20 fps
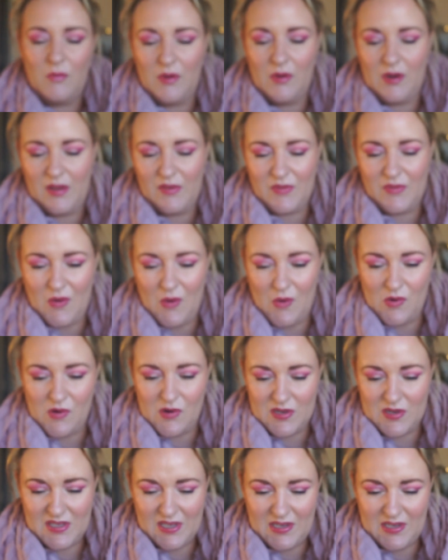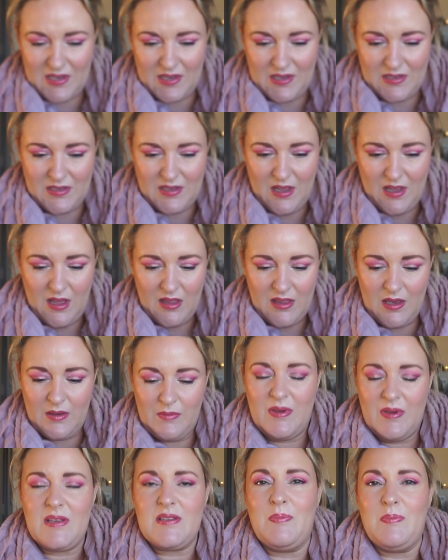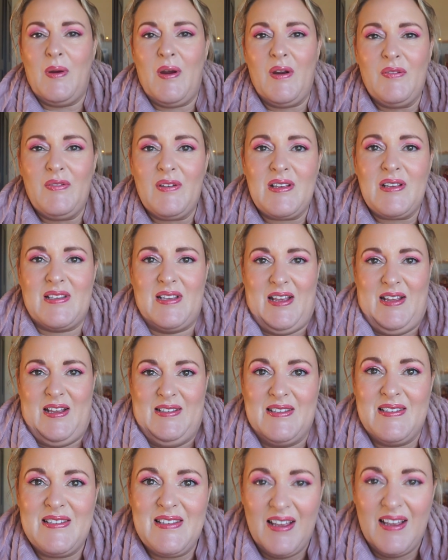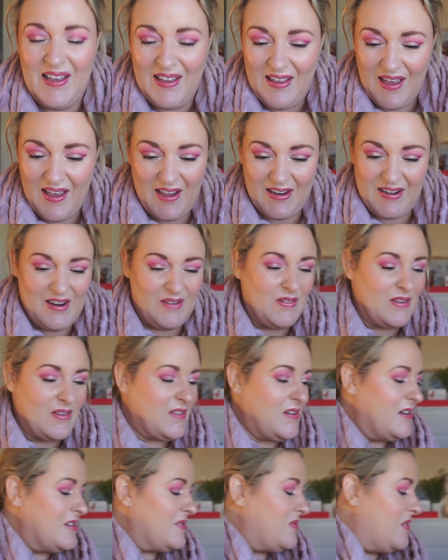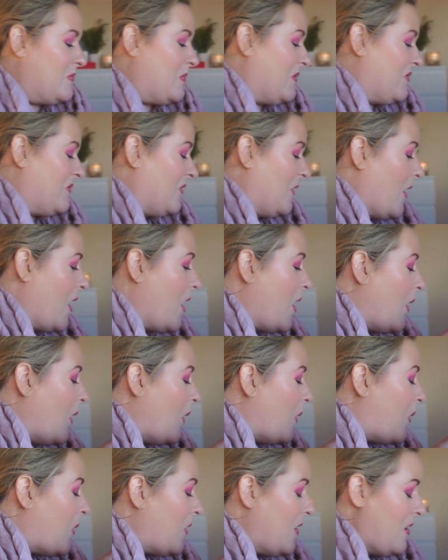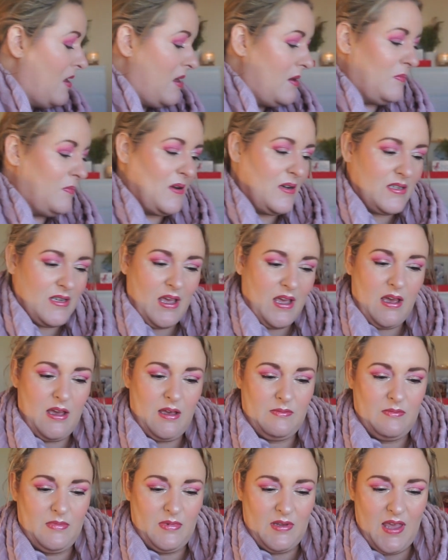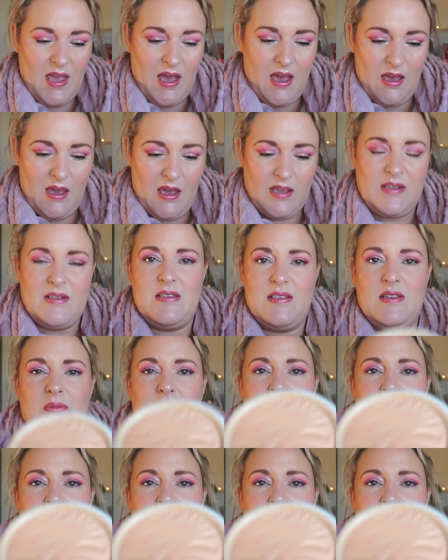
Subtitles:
well, of course it is. That makes perfect sense. I never thought of it before. But yeah, I can see